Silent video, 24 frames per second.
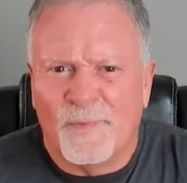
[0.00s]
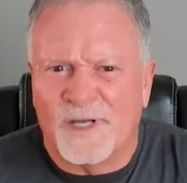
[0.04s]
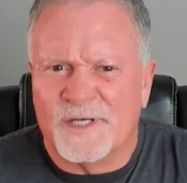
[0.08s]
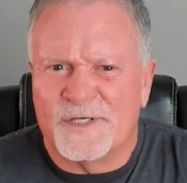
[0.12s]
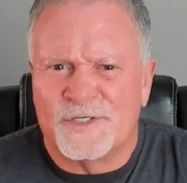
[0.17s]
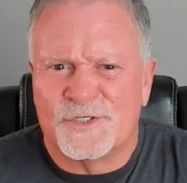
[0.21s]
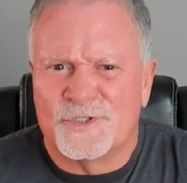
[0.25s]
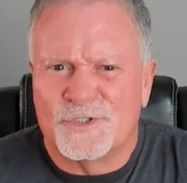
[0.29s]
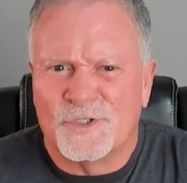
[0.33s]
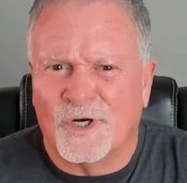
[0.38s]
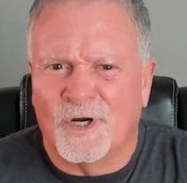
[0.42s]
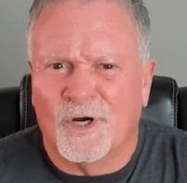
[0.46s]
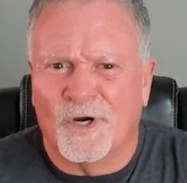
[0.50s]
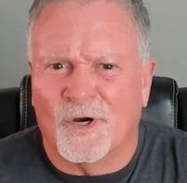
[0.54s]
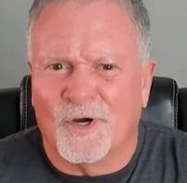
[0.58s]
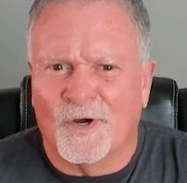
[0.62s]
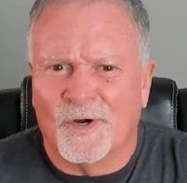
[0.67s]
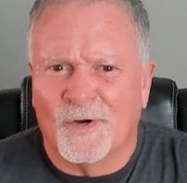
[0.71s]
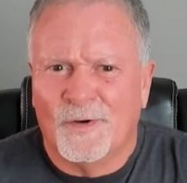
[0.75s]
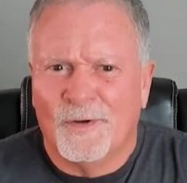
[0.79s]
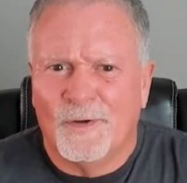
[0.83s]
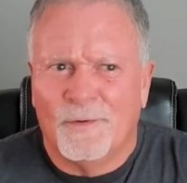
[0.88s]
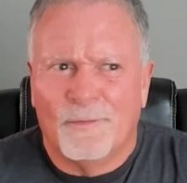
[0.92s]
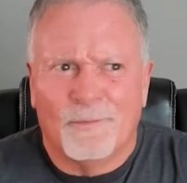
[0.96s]
much
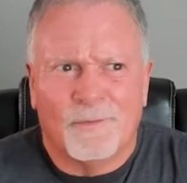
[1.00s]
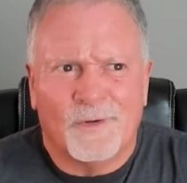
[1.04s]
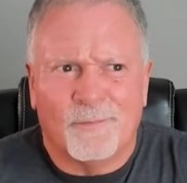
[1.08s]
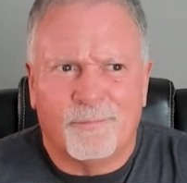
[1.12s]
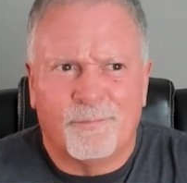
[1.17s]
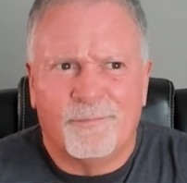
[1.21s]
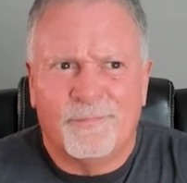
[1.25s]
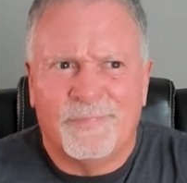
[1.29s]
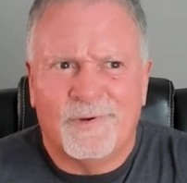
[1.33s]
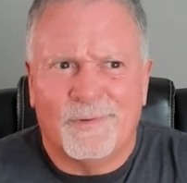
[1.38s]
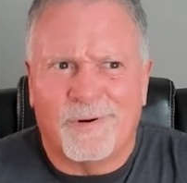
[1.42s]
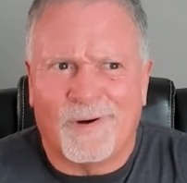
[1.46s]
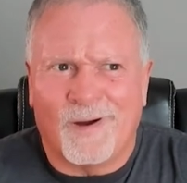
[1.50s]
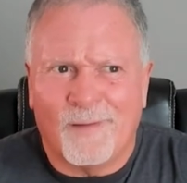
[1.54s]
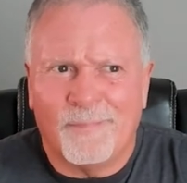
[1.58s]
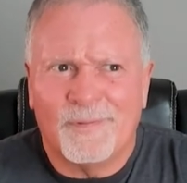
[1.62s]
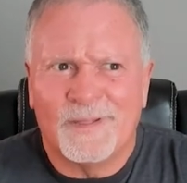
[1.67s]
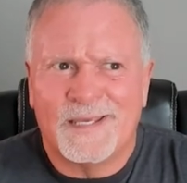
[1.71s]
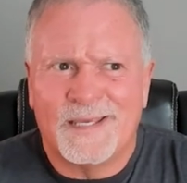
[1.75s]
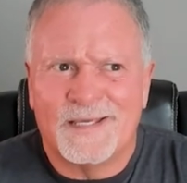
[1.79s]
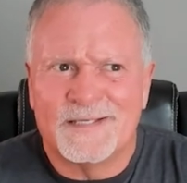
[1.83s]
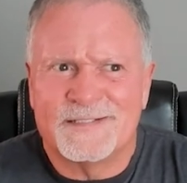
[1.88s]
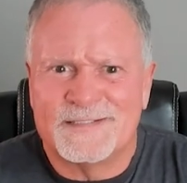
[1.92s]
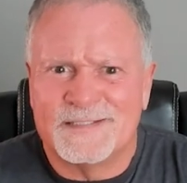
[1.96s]
sugar? Well,
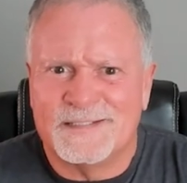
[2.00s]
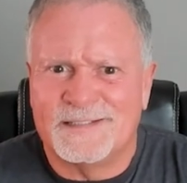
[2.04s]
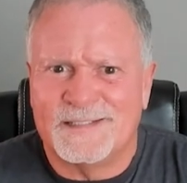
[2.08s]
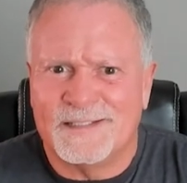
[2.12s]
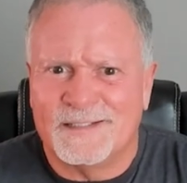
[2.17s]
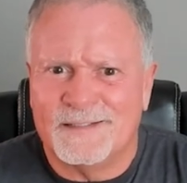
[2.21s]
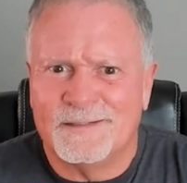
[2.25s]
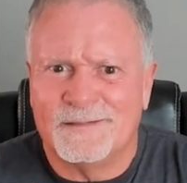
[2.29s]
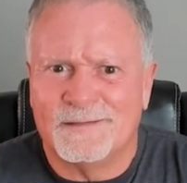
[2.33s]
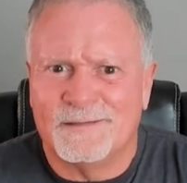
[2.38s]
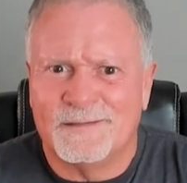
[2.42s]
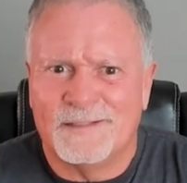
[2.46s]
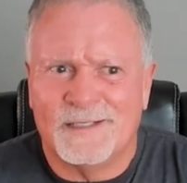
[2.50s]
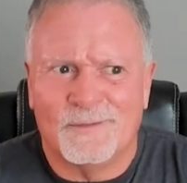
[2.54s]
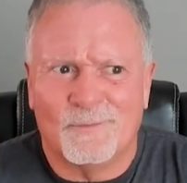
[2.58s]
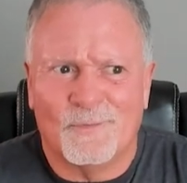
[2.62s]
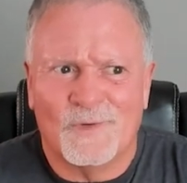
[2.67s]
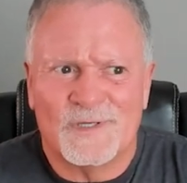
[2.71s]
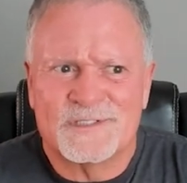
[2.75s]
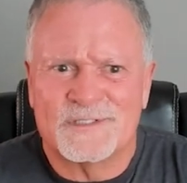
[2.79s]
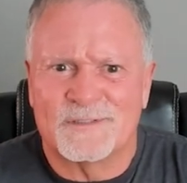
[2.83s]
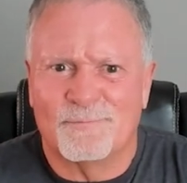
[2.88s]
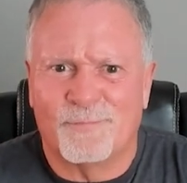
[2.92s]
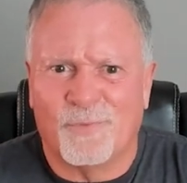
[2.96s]
probably because it didn't. It
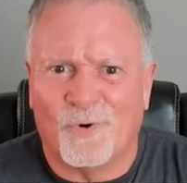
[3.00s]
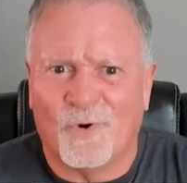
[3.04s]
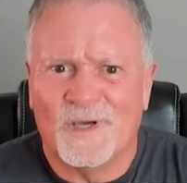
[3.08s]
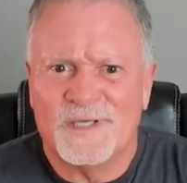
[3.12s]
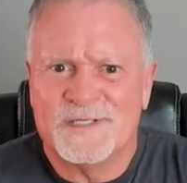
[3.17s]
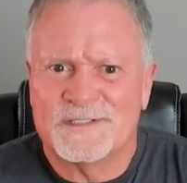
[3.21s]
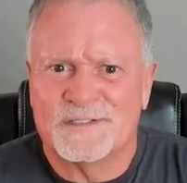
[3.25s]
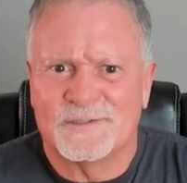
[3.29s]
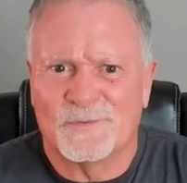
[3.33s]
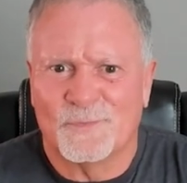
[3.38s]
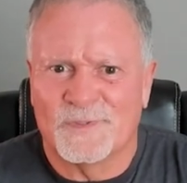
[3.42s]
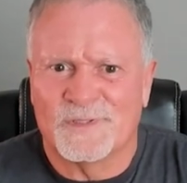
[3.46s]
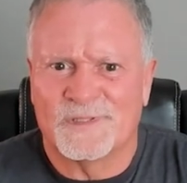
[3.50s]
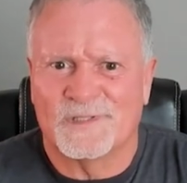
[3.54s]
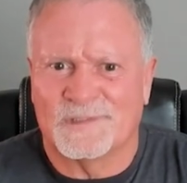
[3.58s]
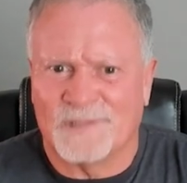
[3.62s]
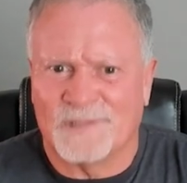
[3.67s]
wasn't poisoned with